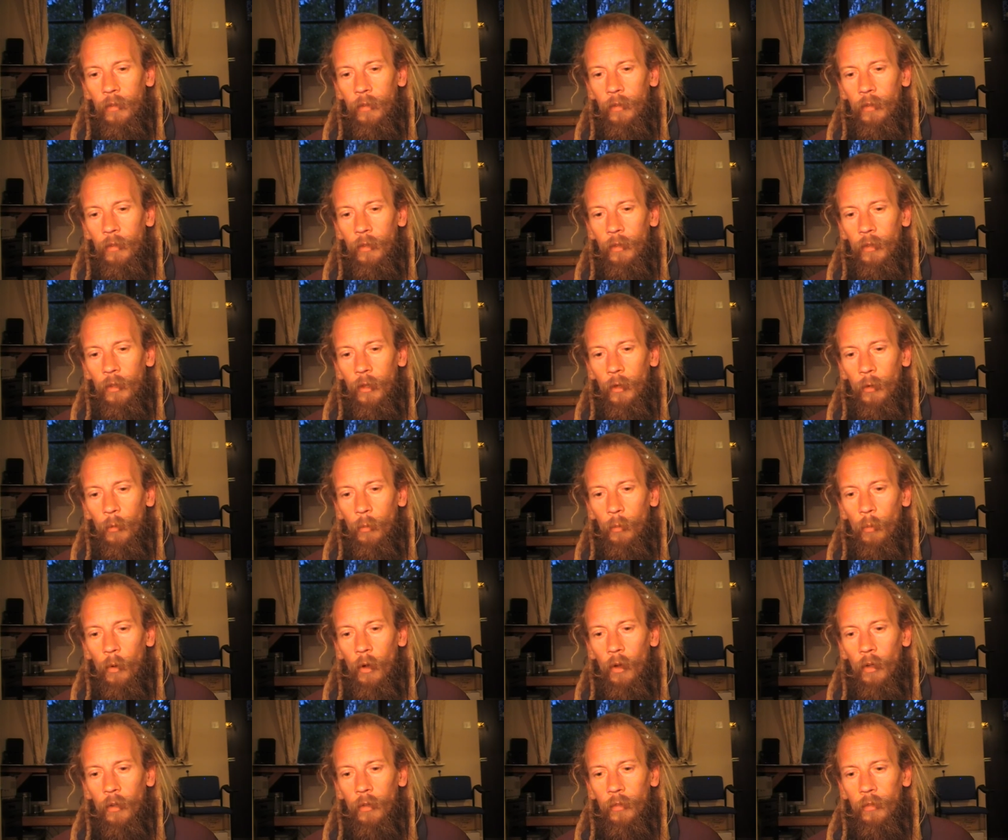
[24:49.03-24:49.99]
you know,
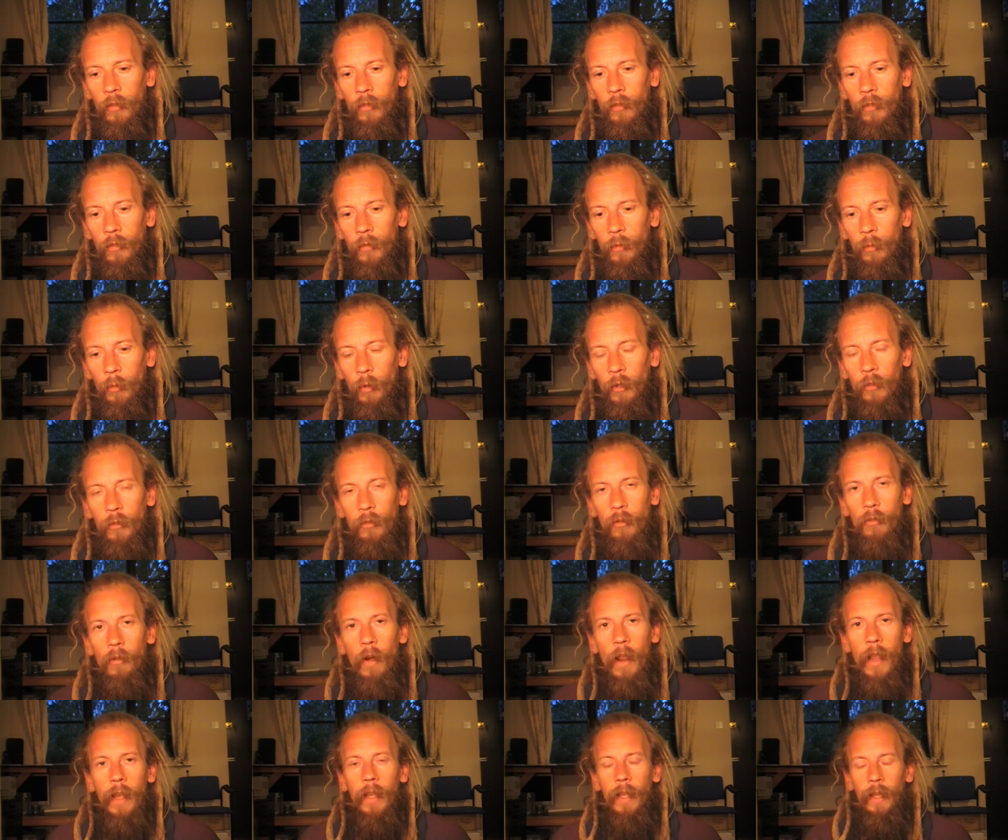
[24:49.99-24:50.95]
what's
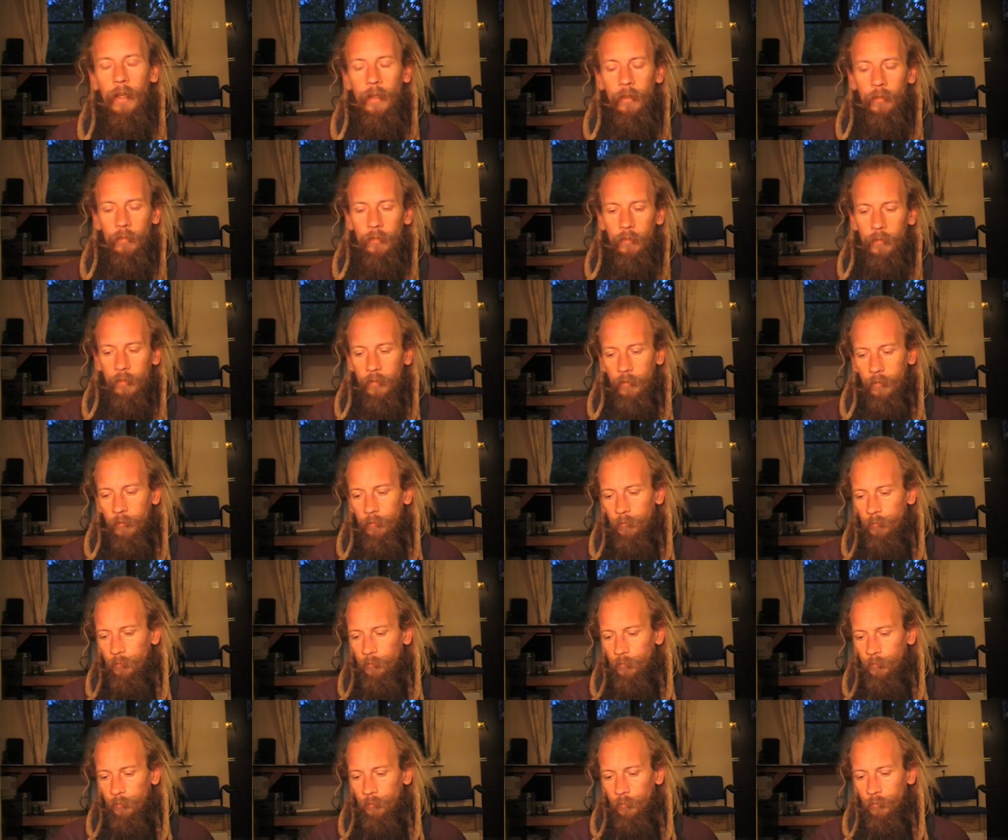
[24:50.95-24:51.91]
great is
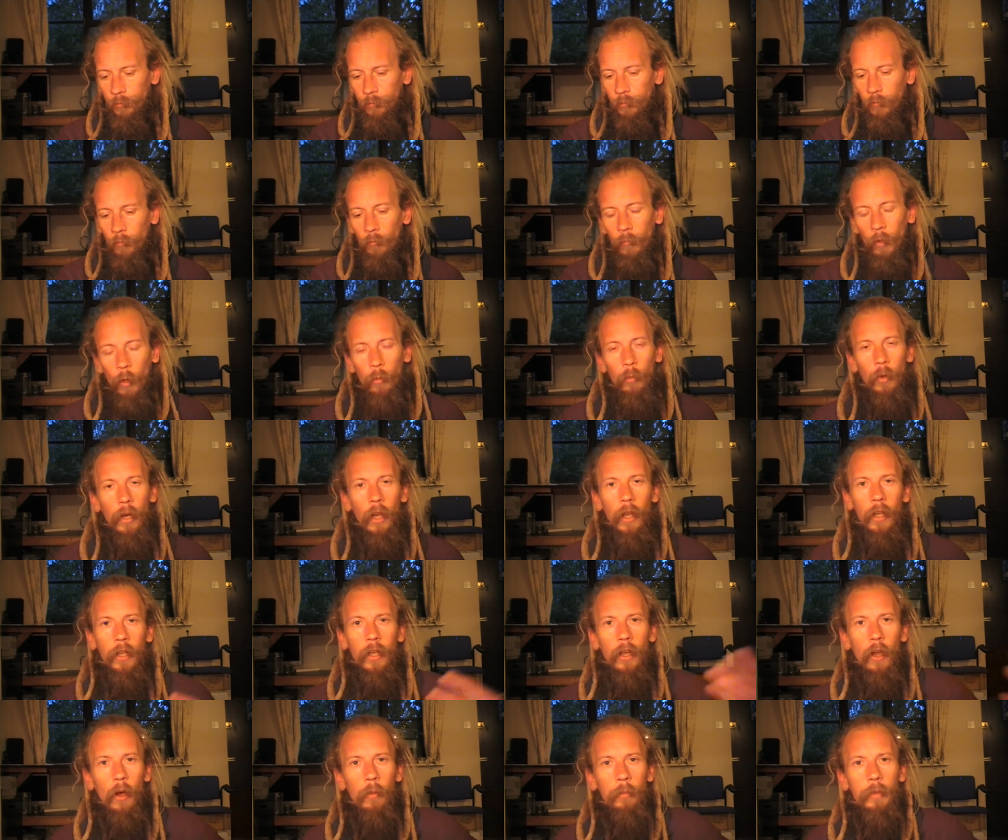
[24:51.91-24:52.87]
when I
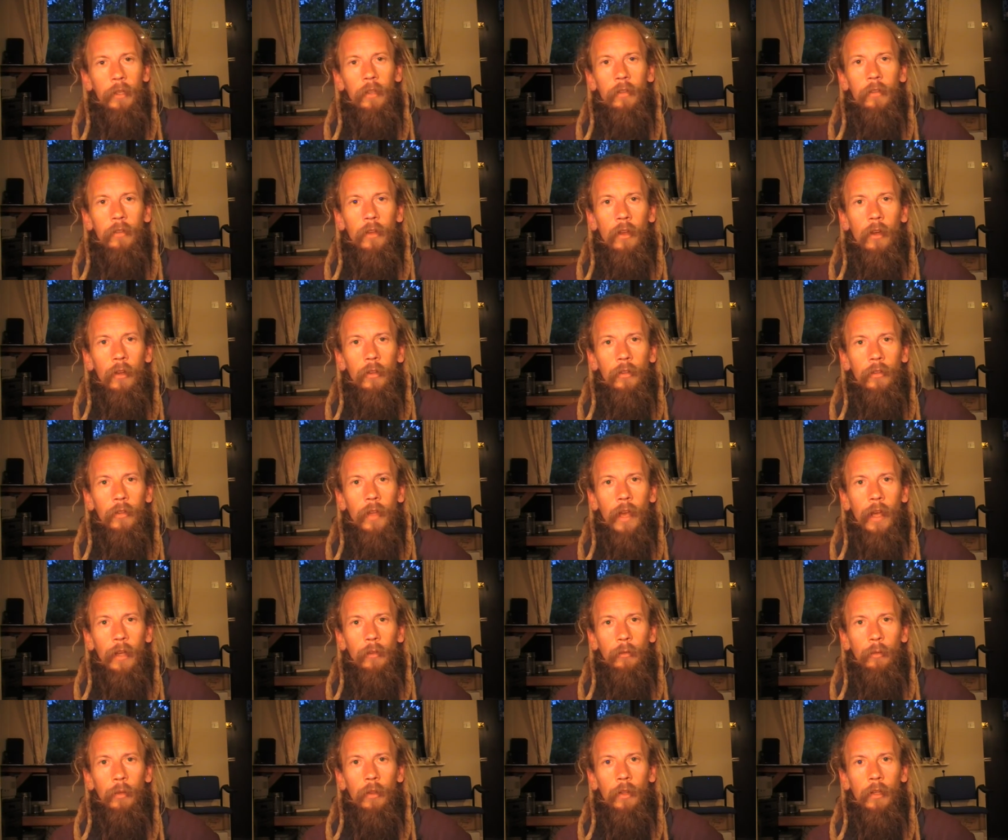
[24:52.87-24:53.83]
come into
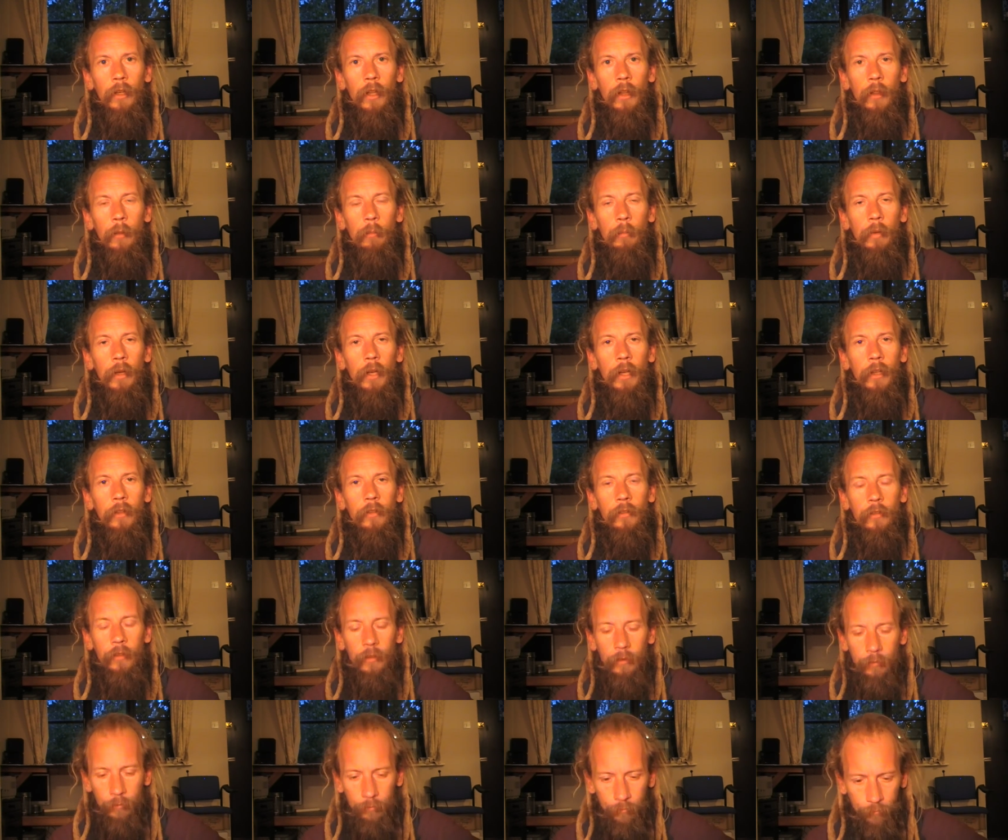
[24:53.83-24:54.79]
contact with another
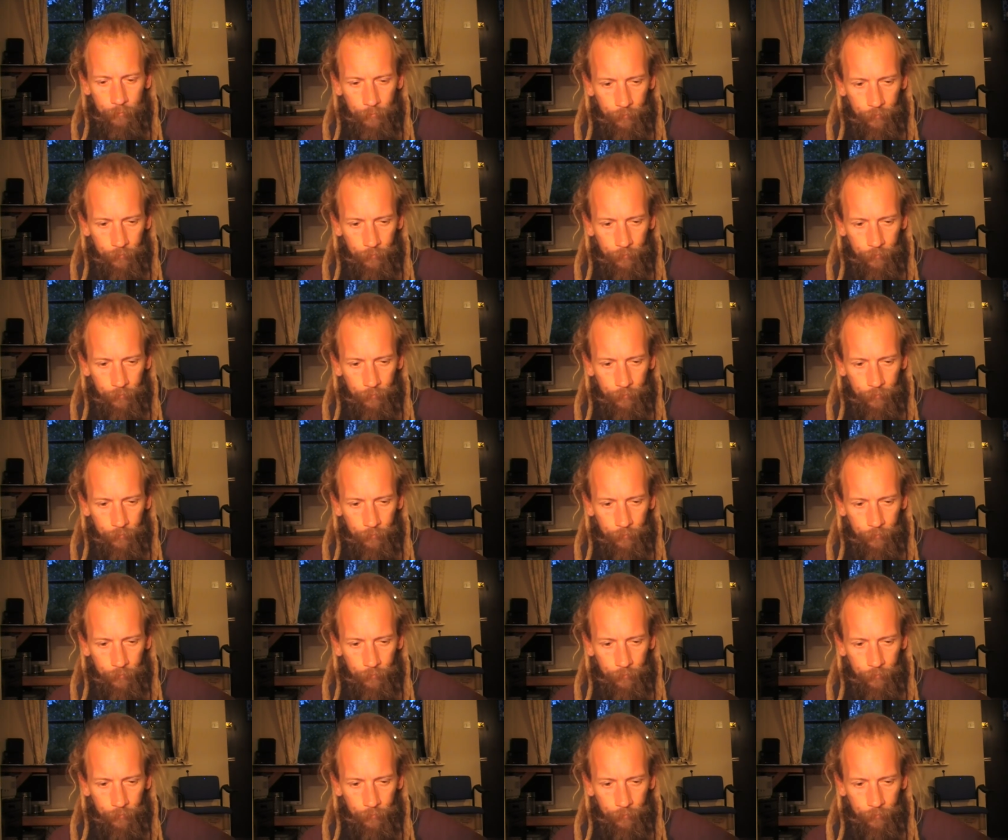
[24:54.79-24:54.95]
person,